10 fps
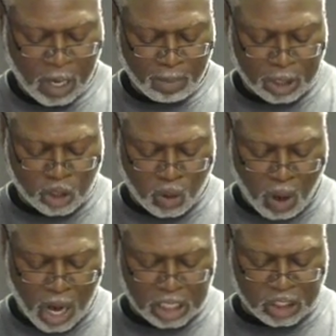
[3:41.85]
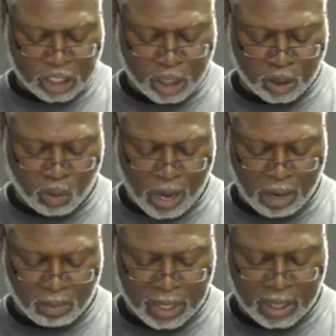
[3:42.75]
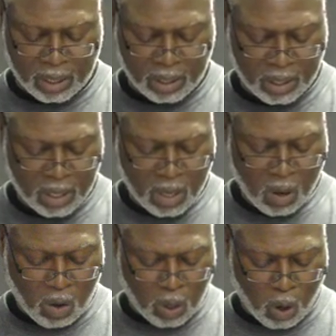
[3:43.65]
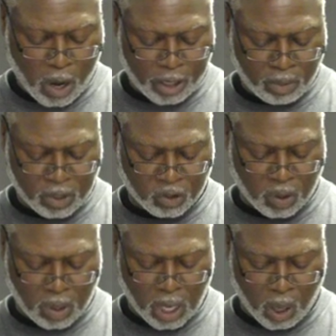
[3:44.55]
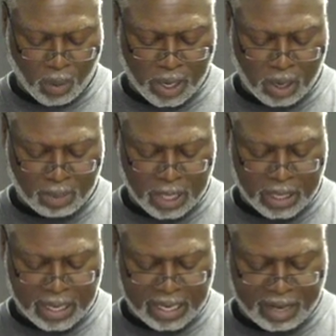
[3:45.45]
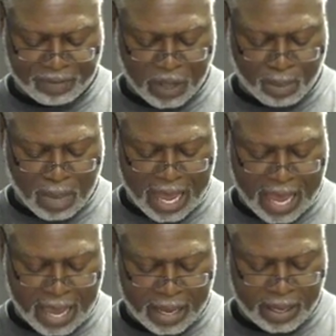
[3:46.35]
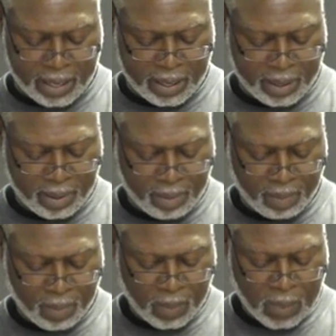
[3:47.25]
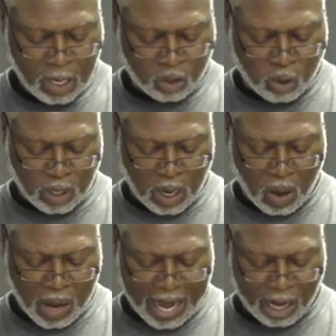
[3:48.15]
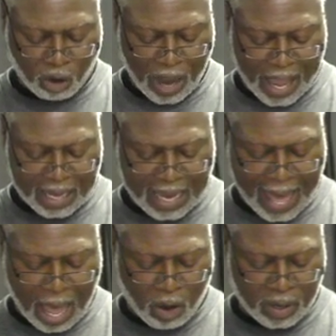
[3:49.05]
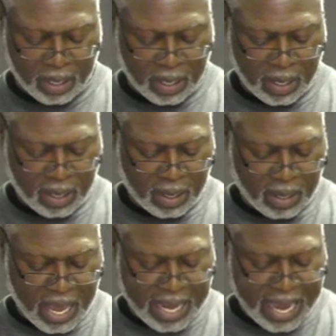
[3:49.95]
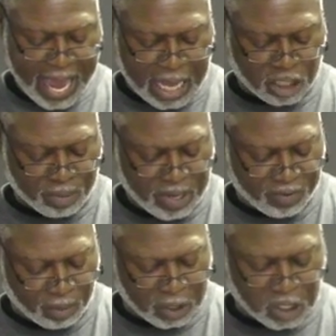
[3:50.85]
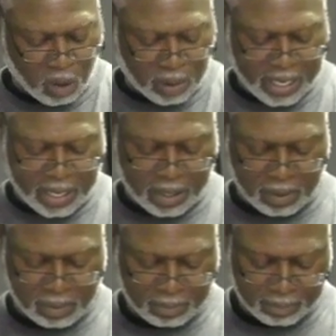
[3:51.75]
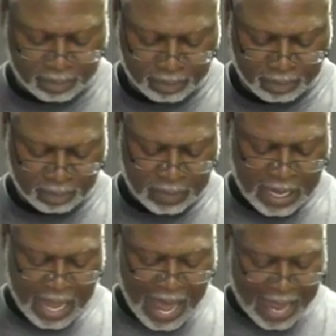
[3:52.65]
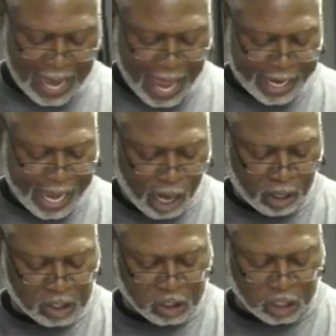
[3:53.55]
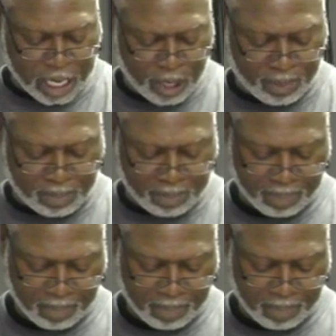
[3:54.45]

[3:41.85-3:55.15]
But you are a shield around me Oh Lord, you bestow glory on me and lift up my head. To the Lord I cry aloud, and he answers me from his holy hill. Yes, Lord. I lie down and sleep.